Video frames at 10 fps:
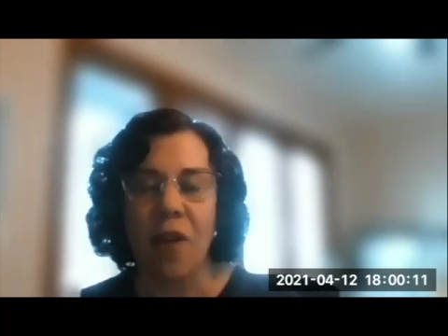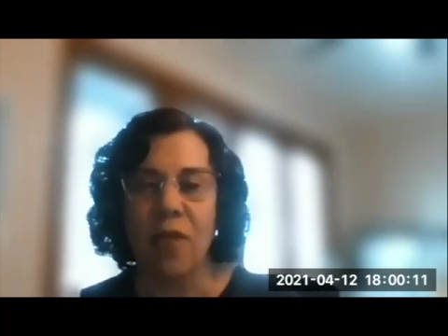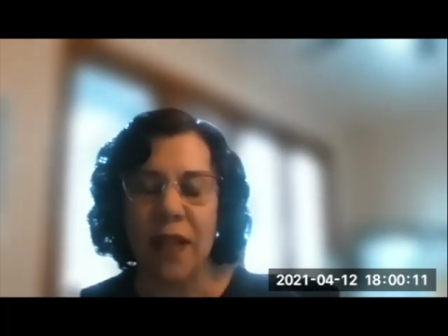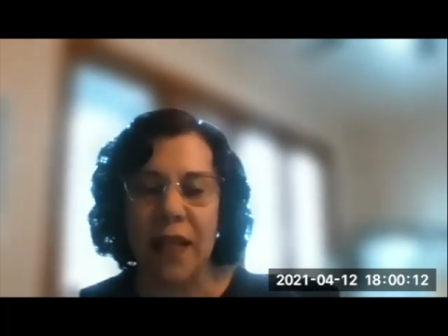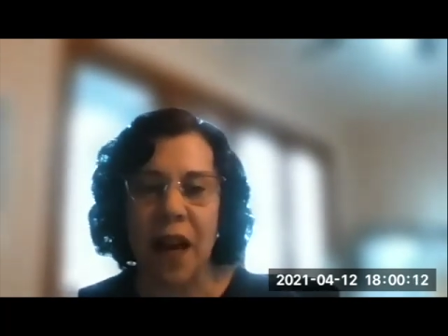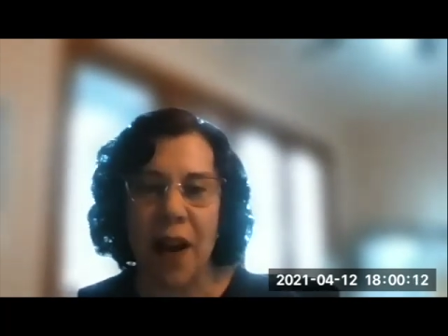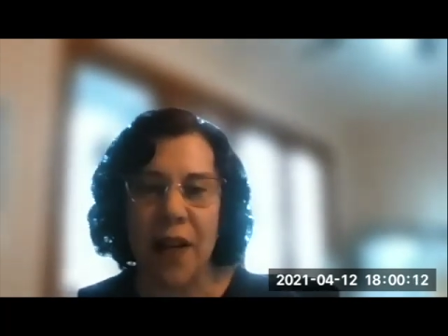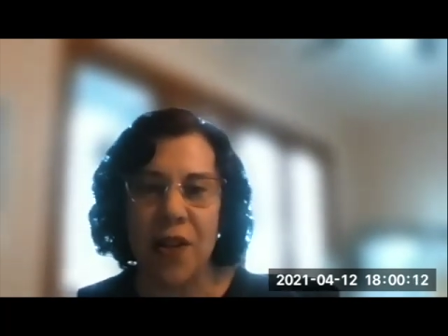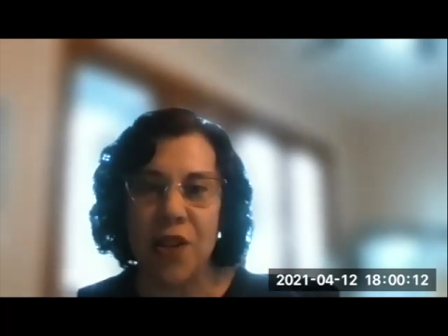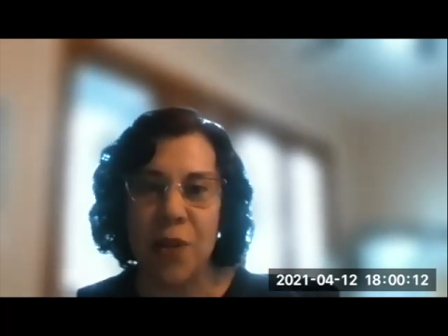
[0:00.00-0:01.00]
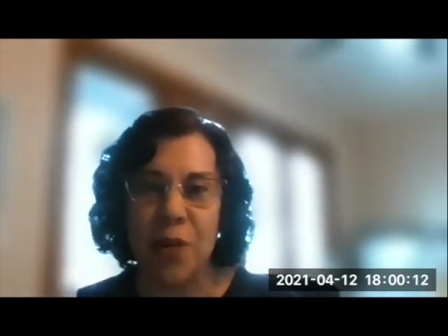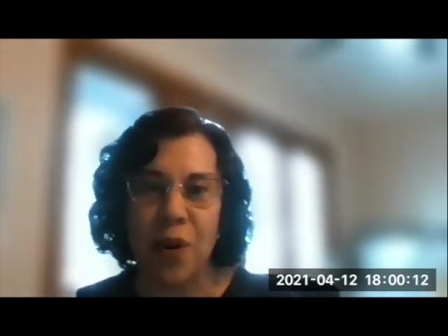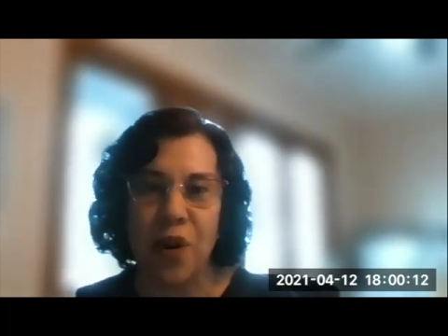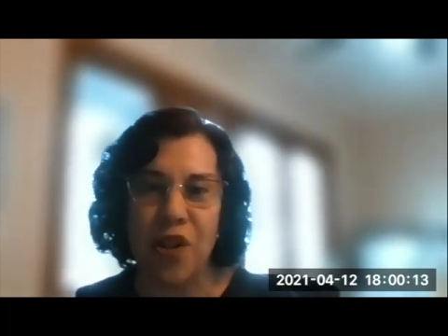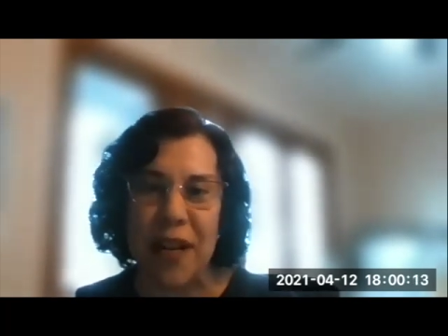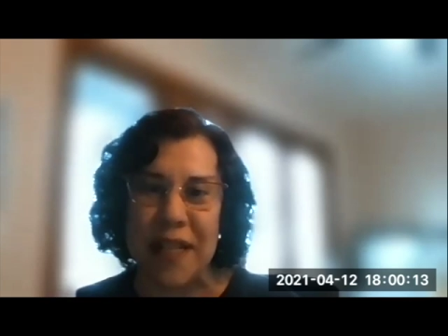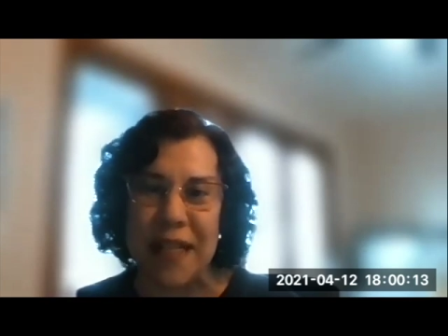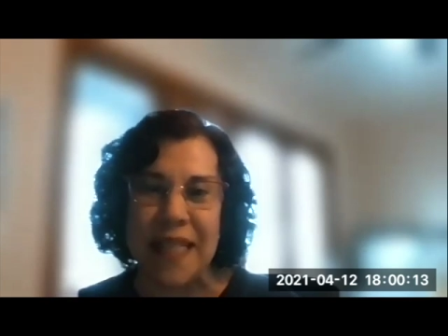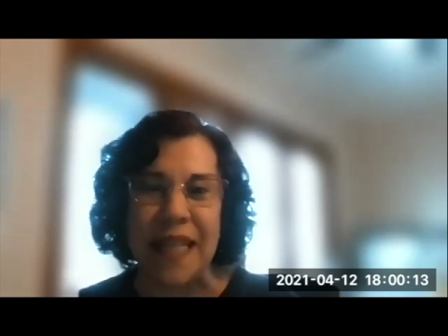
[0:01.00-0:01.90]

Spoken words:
really got into neurogenesis,